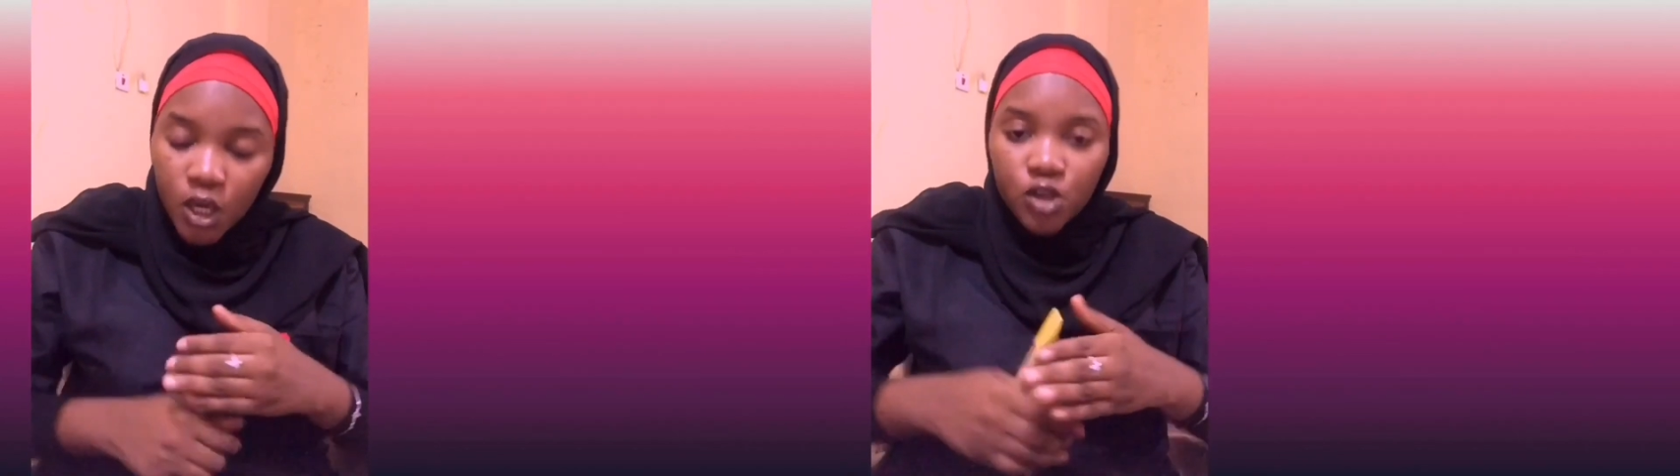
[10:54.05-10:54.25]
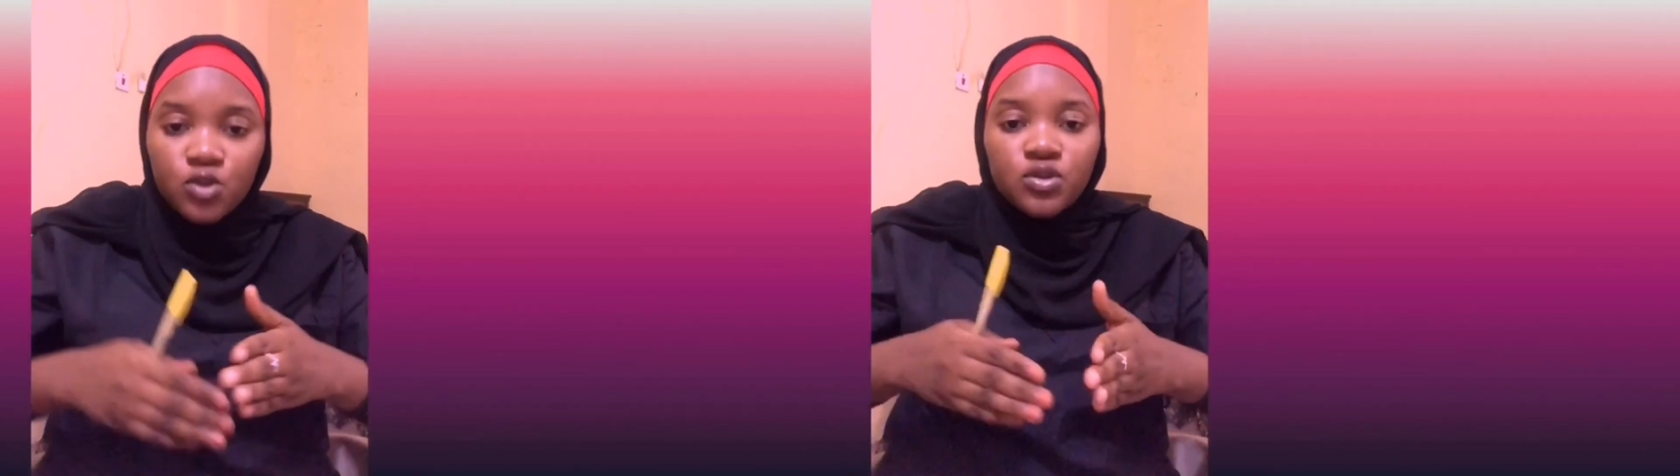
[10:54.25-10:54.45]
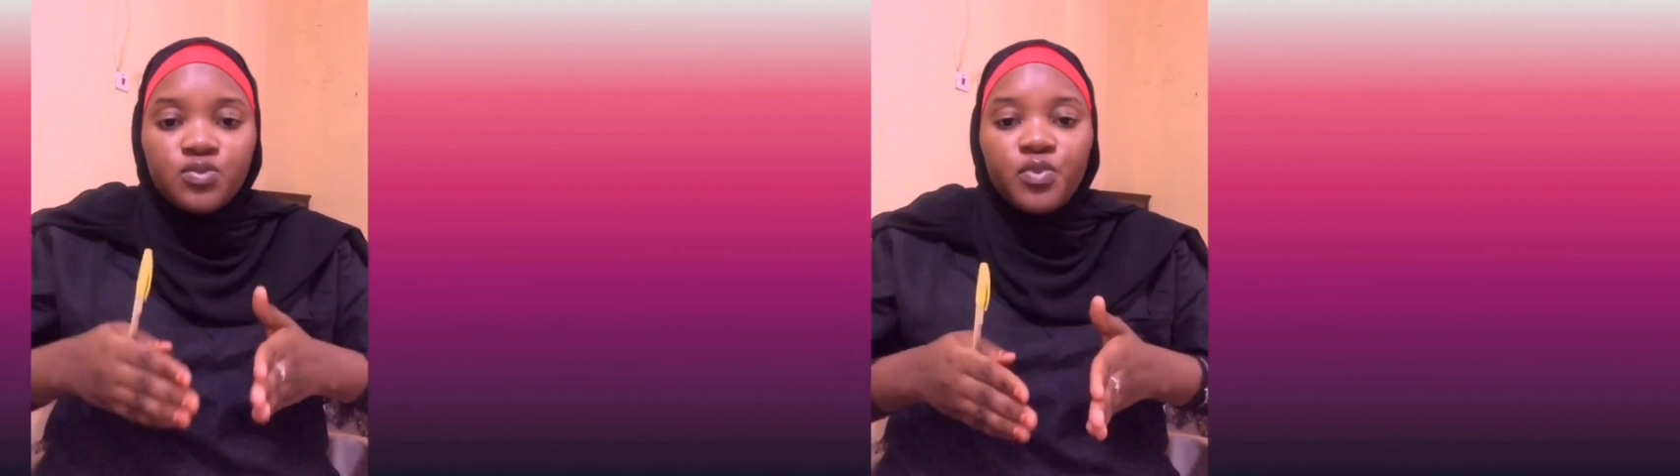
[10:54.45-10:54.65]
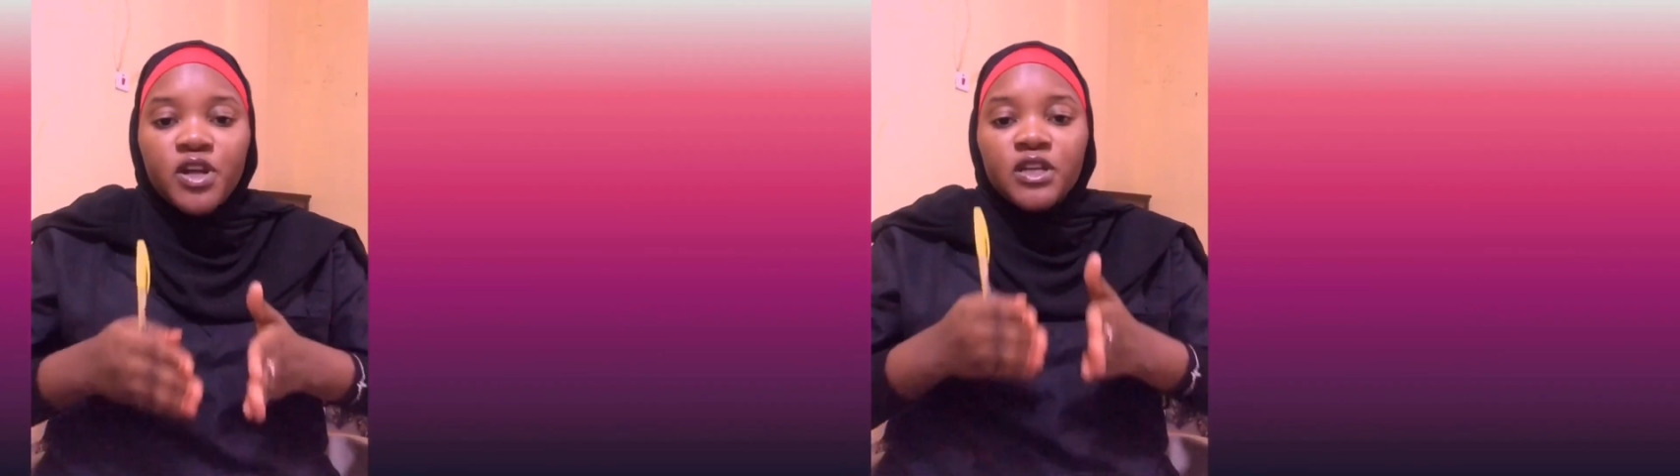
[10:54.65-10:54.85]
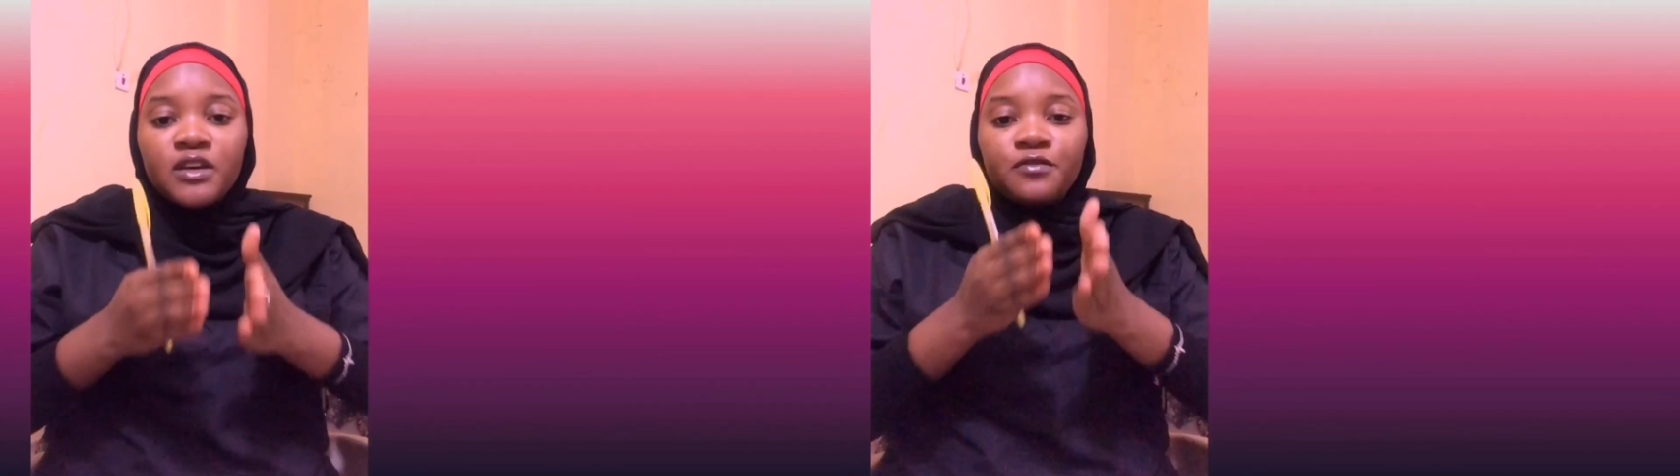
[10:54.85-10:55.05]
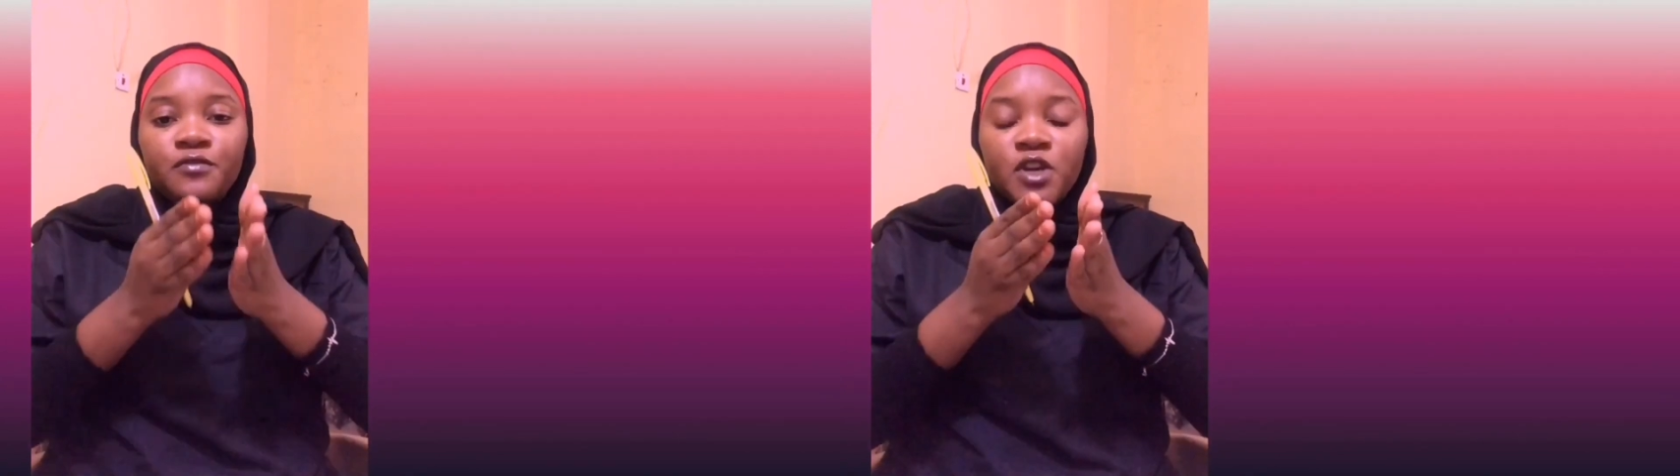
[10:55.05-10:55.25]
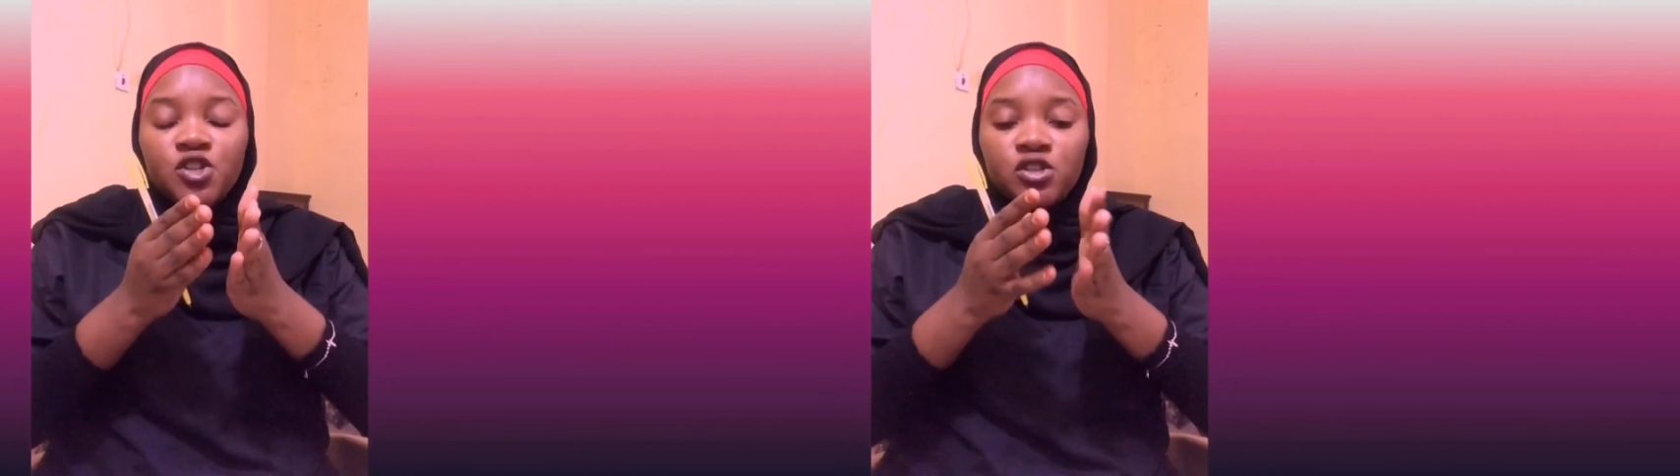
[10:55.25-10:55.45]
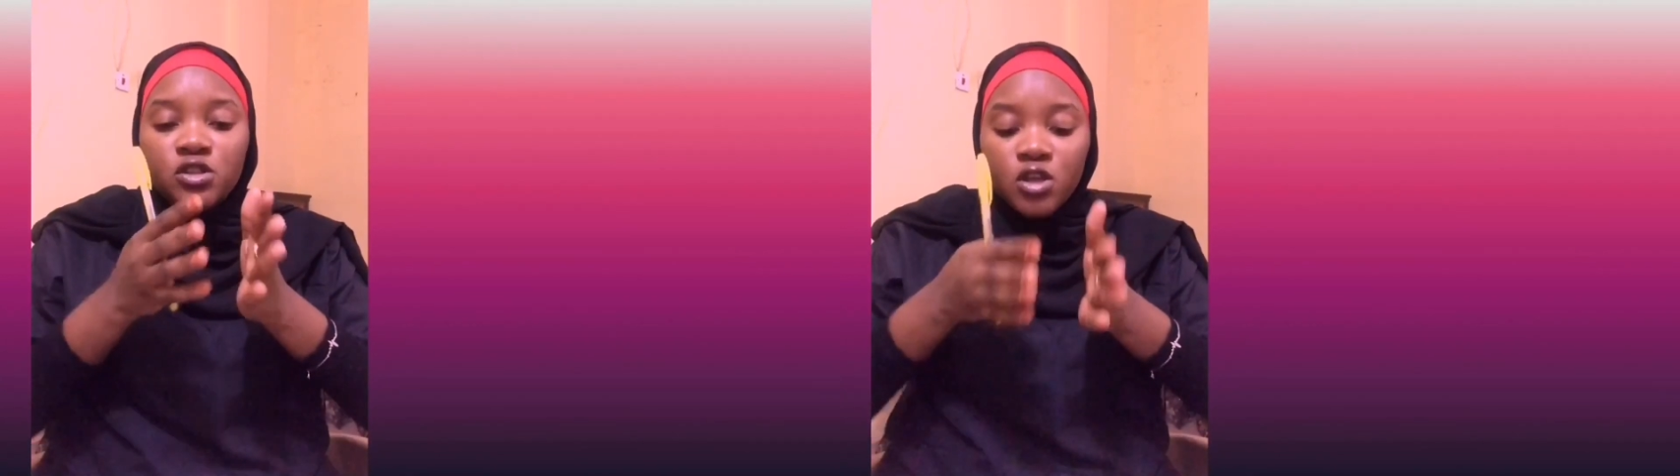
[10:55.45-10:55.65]
it will spread the
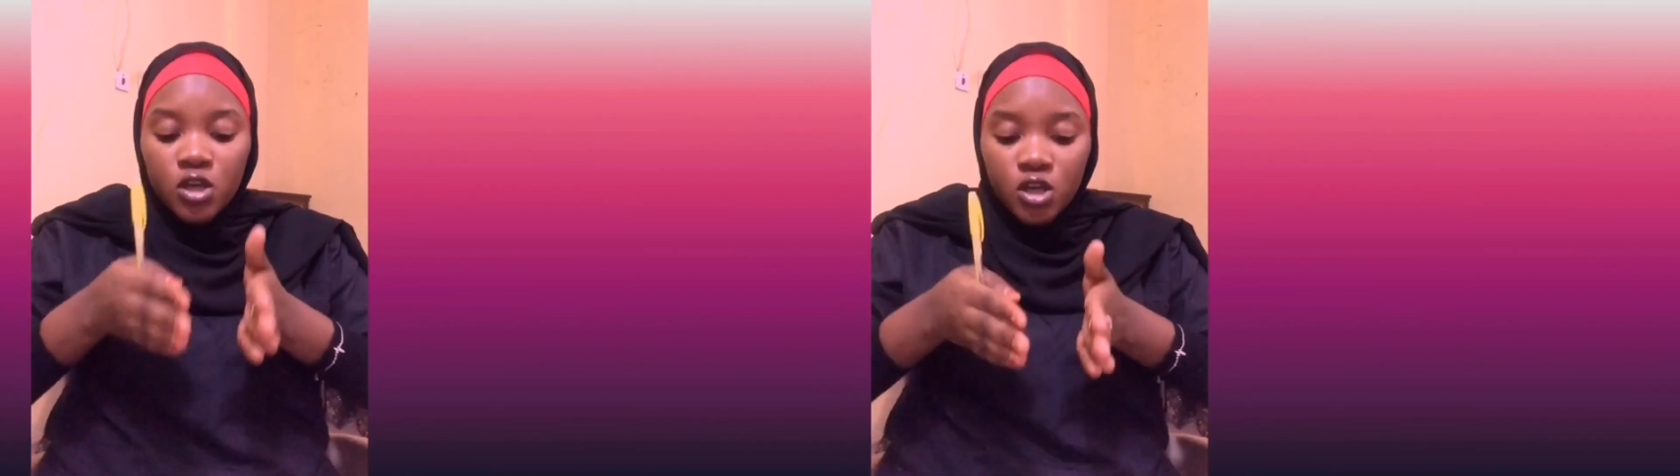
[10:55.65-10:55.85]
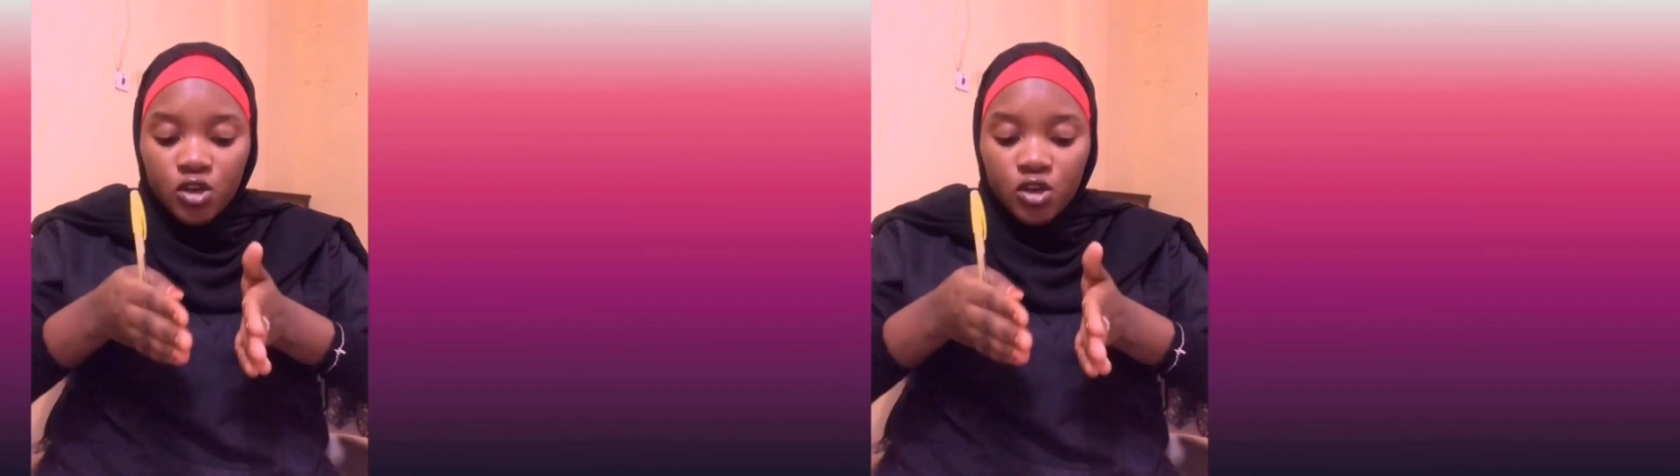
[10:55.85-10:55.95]
infection,